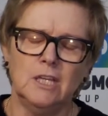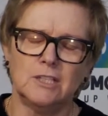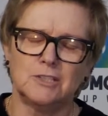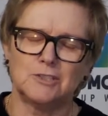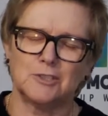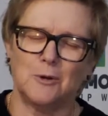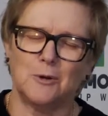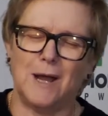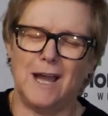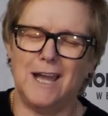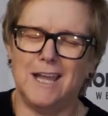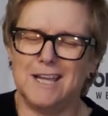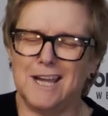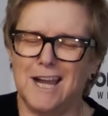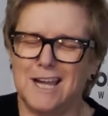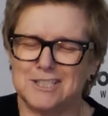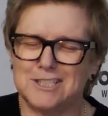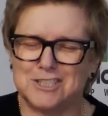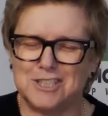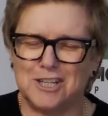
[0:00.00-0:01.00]
So
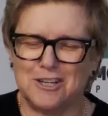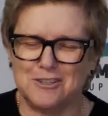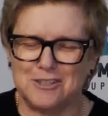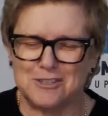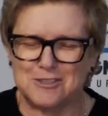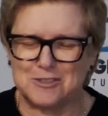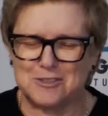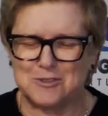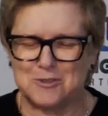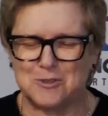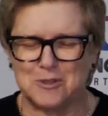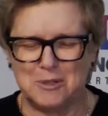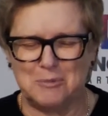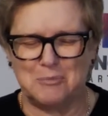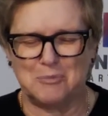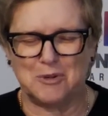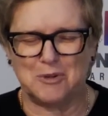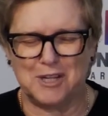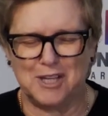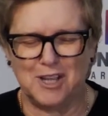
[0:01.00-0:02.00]
I share this story
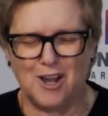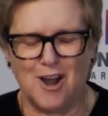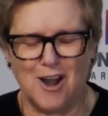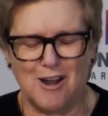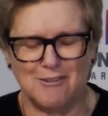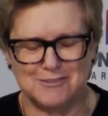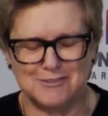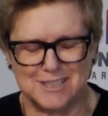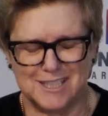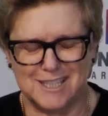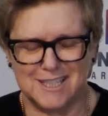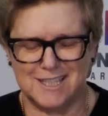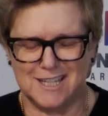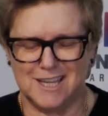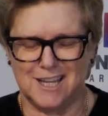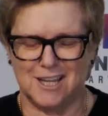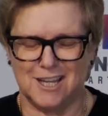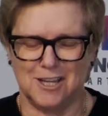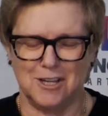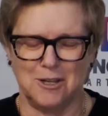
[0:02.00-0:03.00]
pretty often.
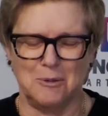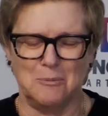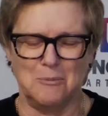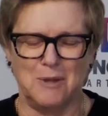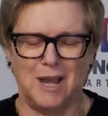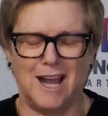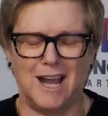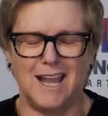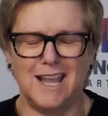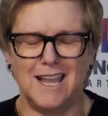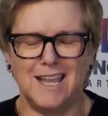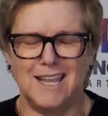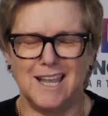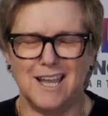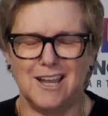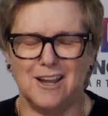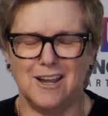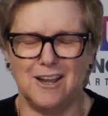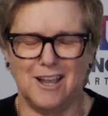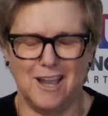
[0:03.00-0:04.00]
I
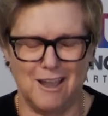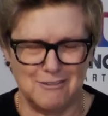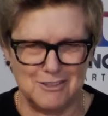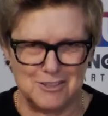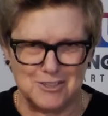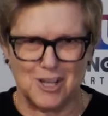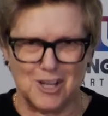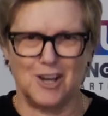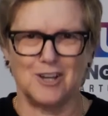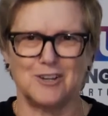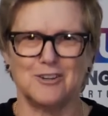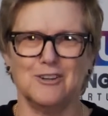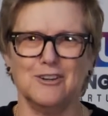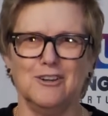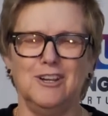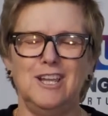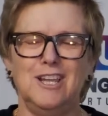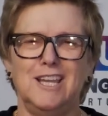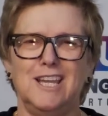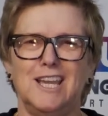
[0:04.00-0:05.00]
have a
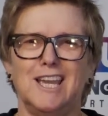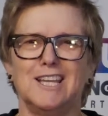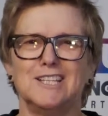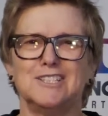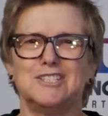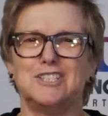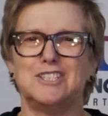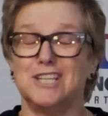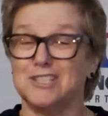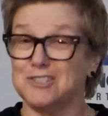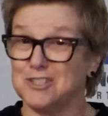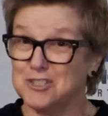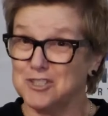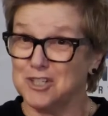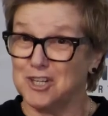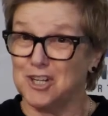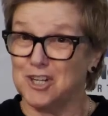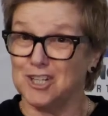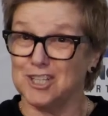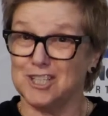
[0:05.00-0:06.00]
daughter, and she has a
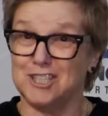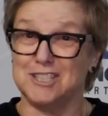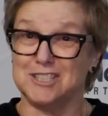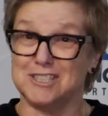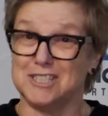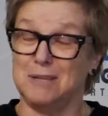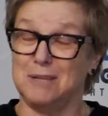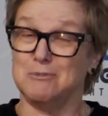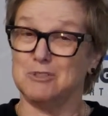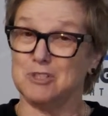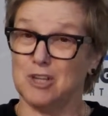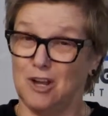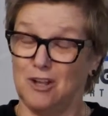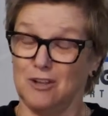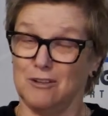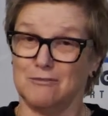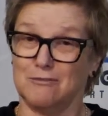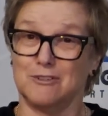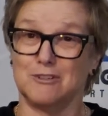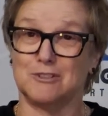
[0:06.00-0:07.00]
dog, and his name is
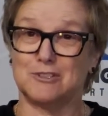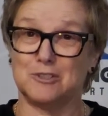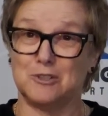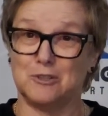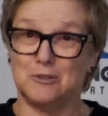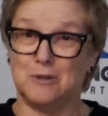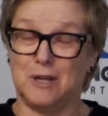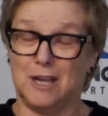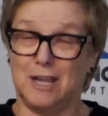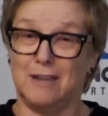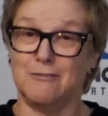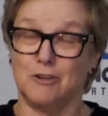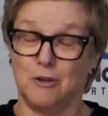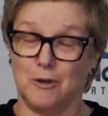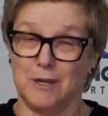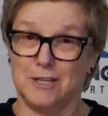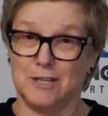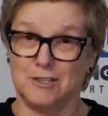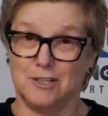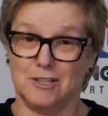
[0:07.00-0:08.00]
Oliver. So I have a
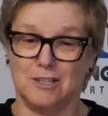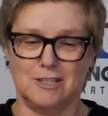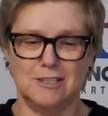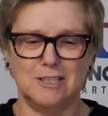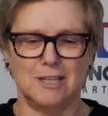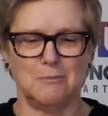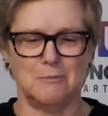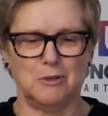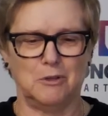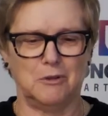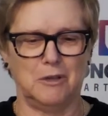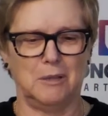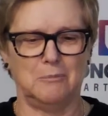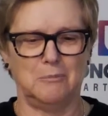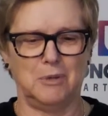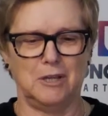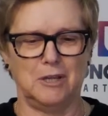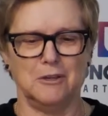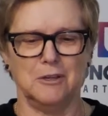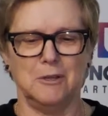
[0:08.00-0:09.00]
grand dog. I'm a
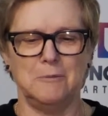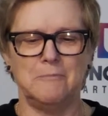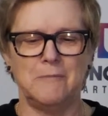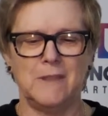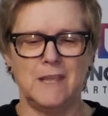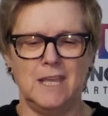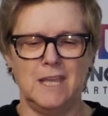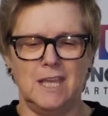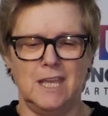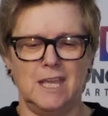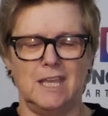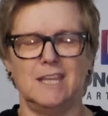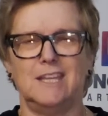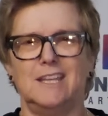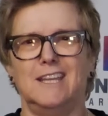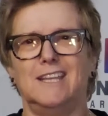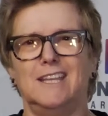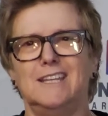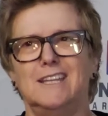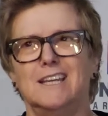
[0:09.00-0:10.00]
grandparent,
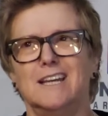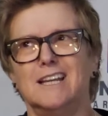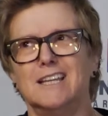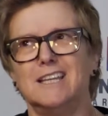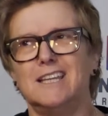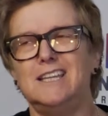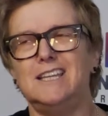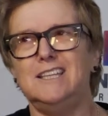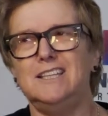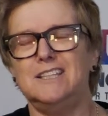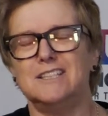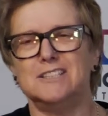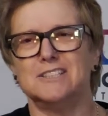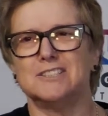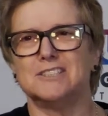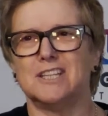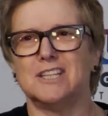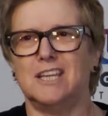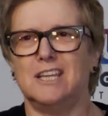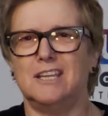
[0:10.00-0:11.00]
and he
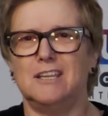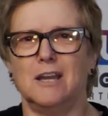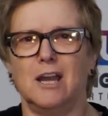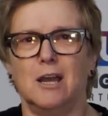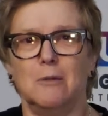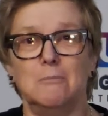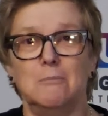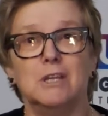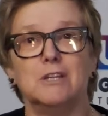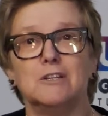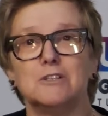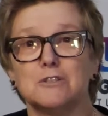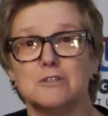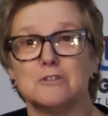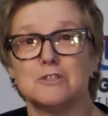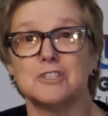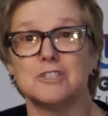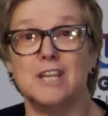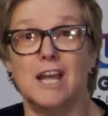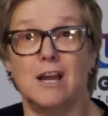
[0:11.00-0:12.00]
is a miniature
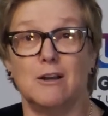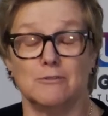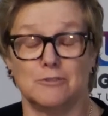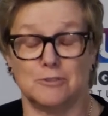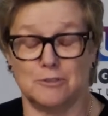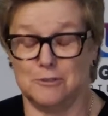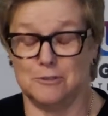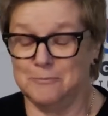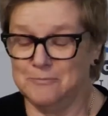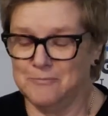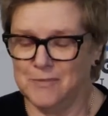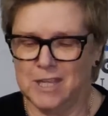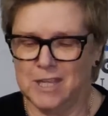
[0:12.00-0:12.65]
schnauzer.